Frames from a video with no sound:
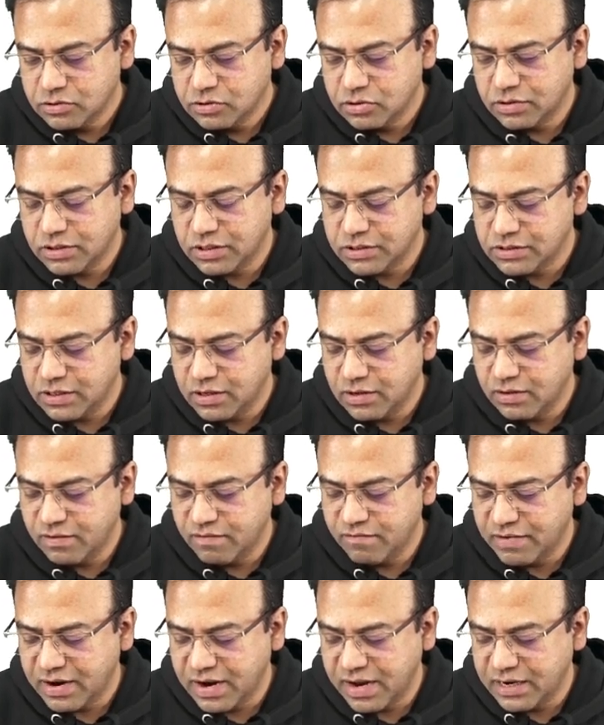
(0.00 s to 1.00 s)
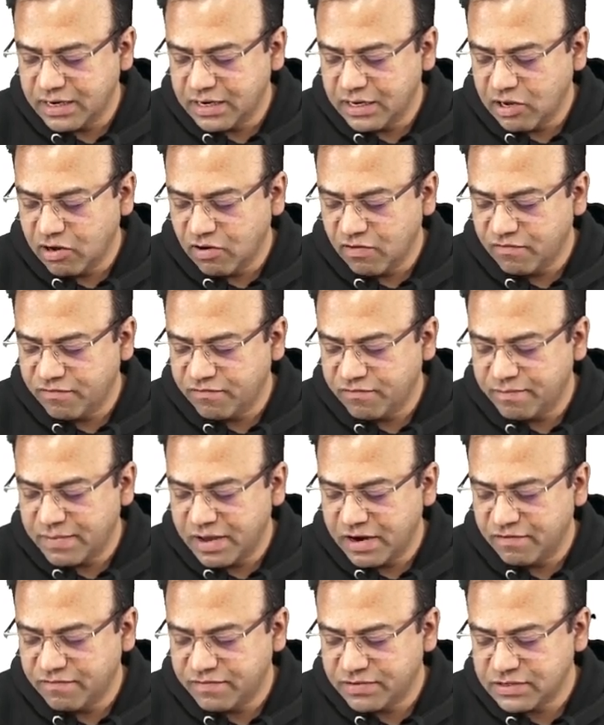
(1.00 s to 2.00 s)
So there's a variety of
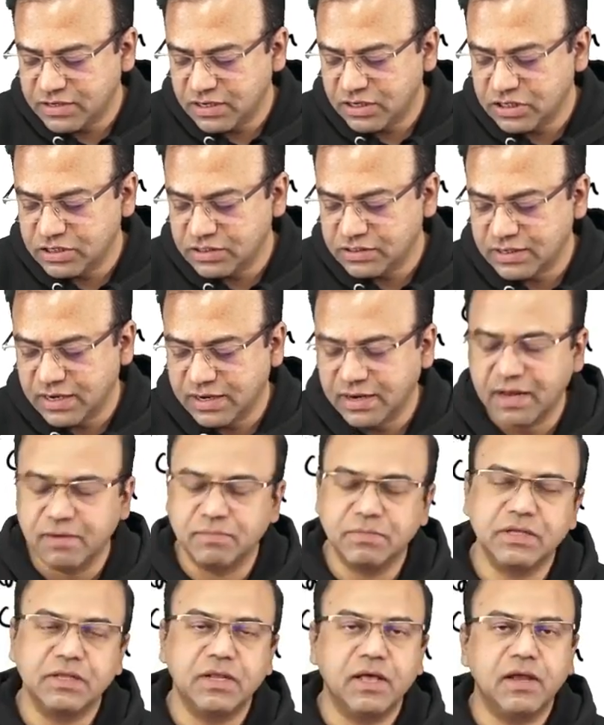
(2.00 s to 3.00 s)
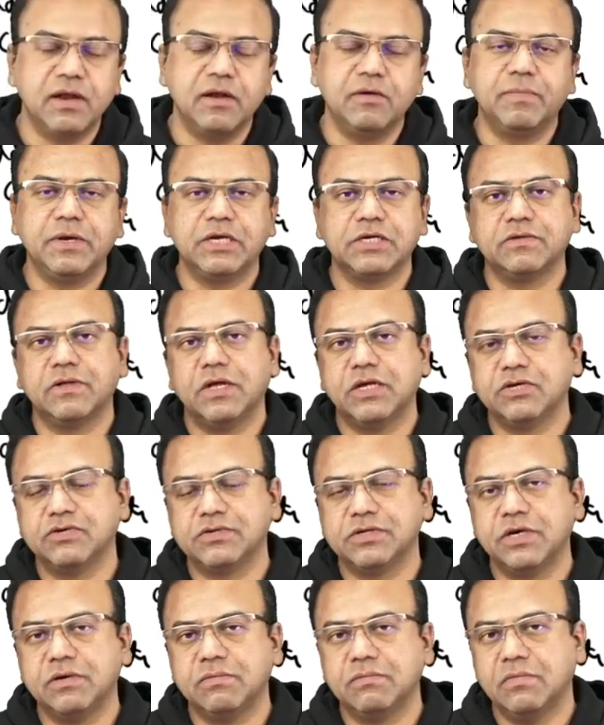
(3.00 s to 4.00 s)
manifestations that can be there in patients
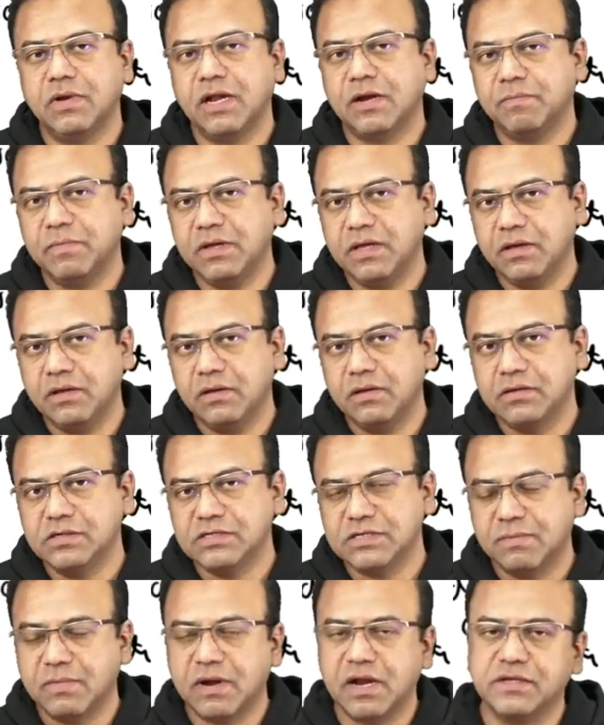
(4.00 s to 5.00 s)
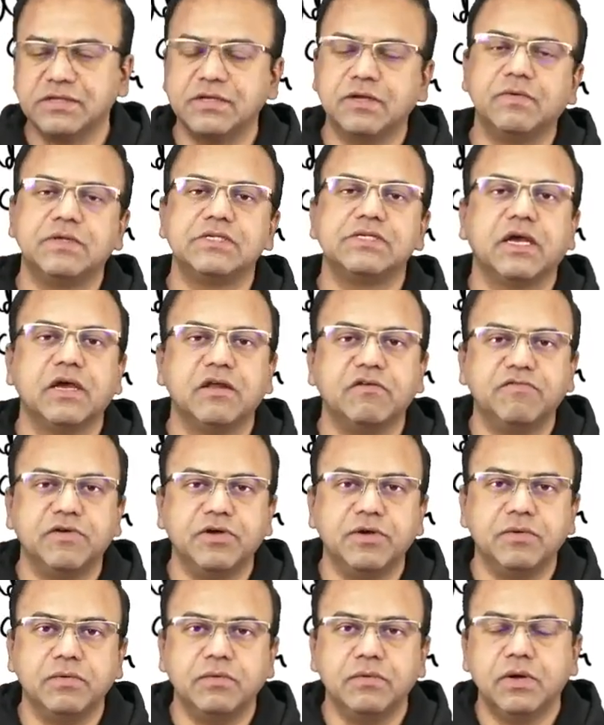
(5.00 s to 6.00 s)
HOCM. Let me summarize it once again for
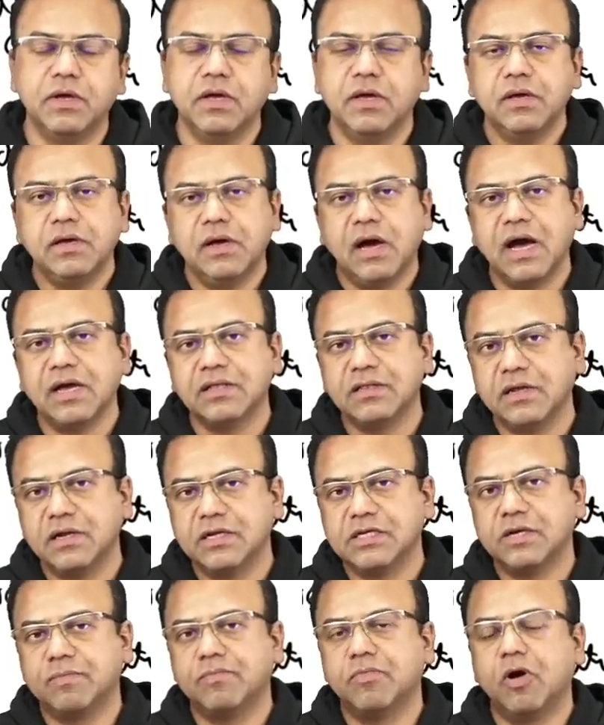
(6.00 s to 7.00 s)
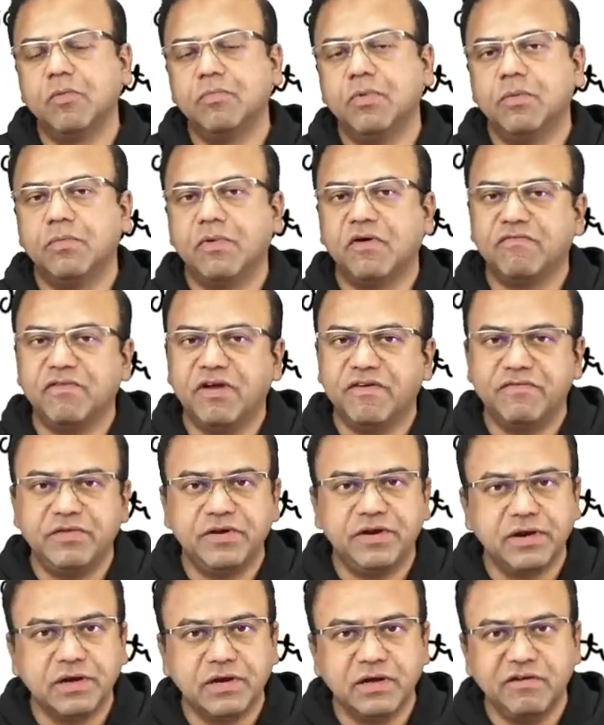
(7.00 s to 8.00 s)
you. Either it's a problem of left
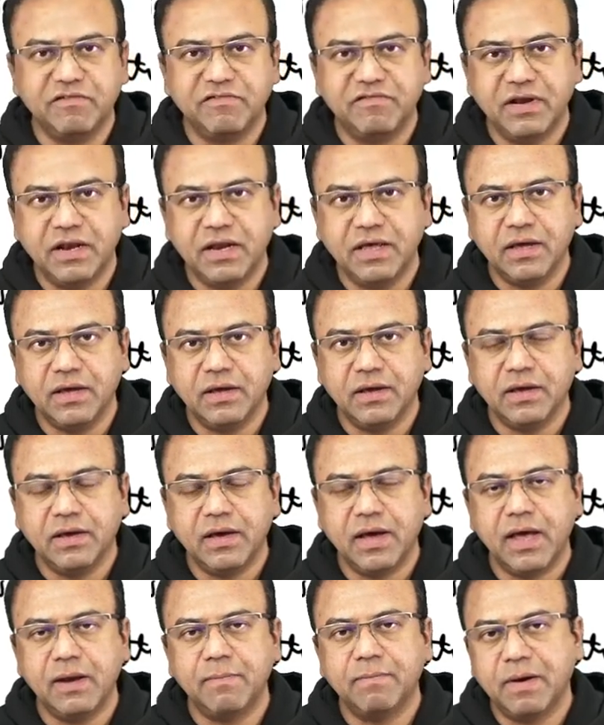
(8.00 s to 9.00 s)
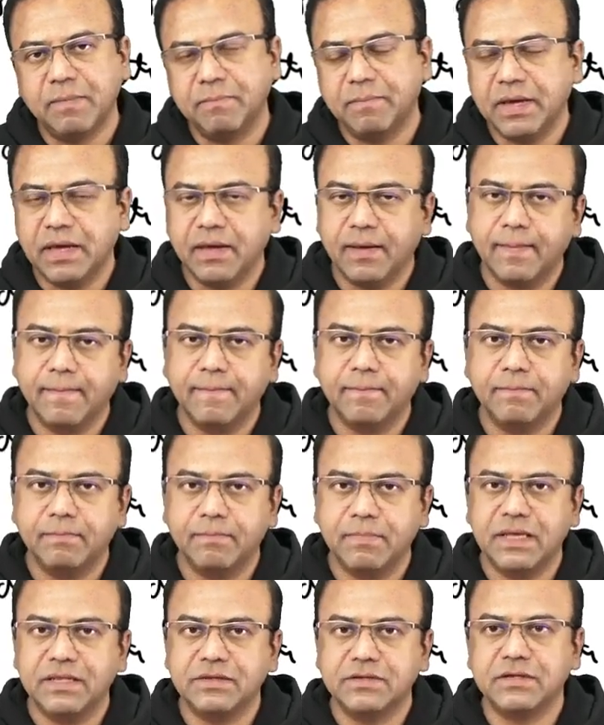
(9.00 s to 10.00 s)
ventricle filling and pumping
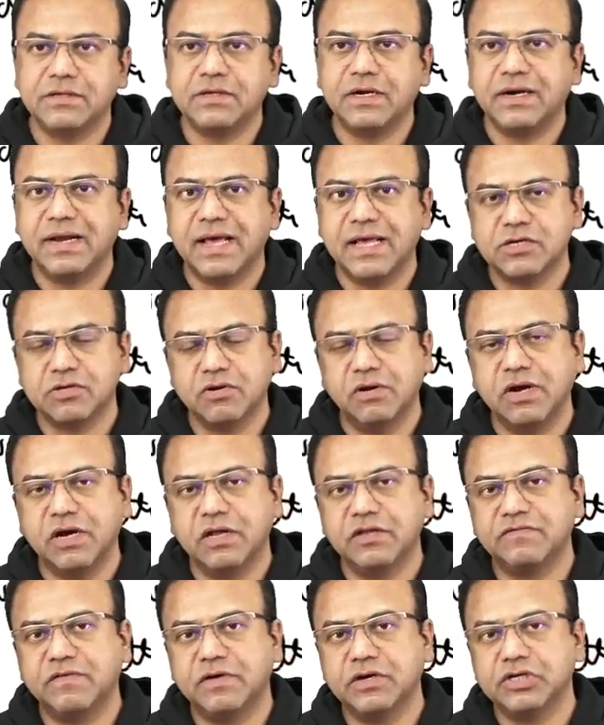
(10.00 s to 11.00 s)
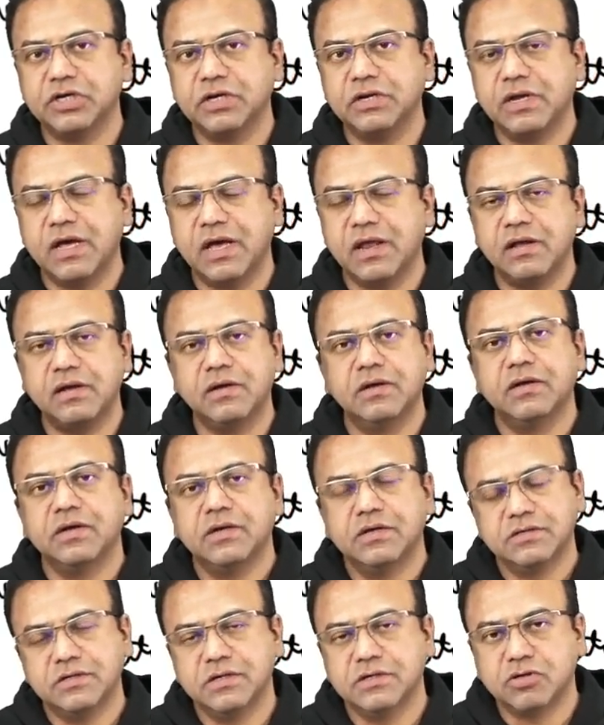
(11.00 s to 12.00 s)
means it's a diastolic dysfunction and a
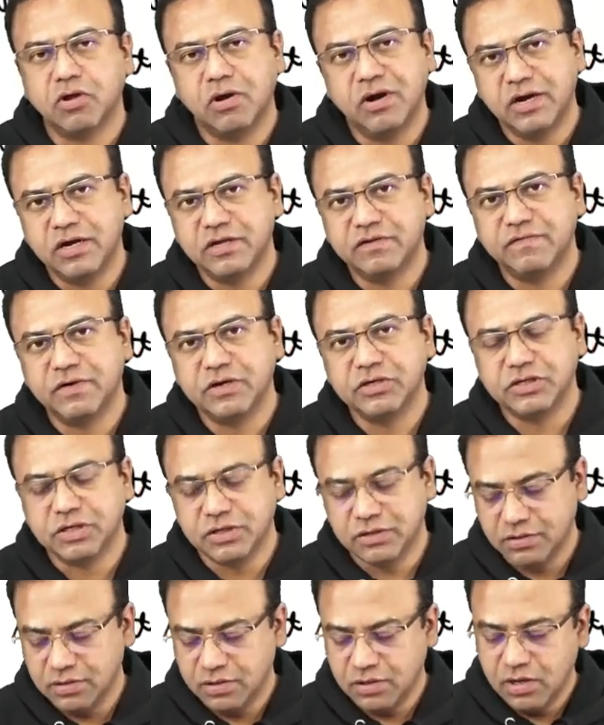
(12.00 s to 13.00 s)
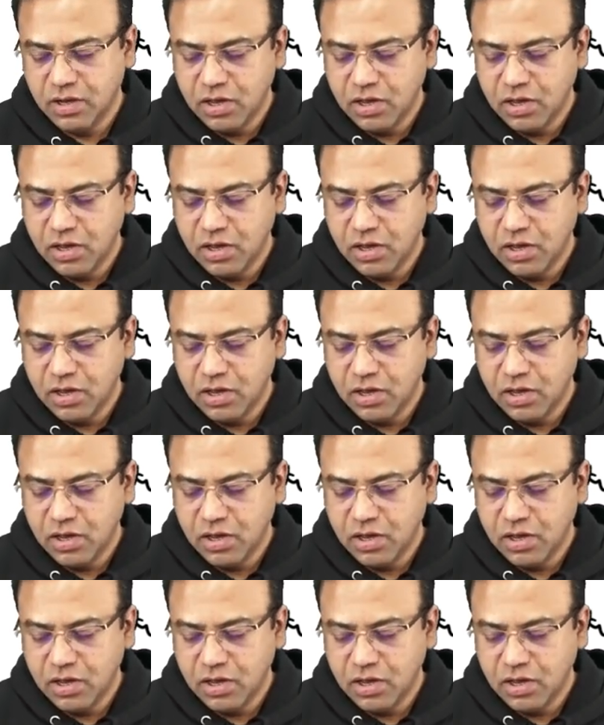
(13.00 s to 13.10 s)
systolic dysfunction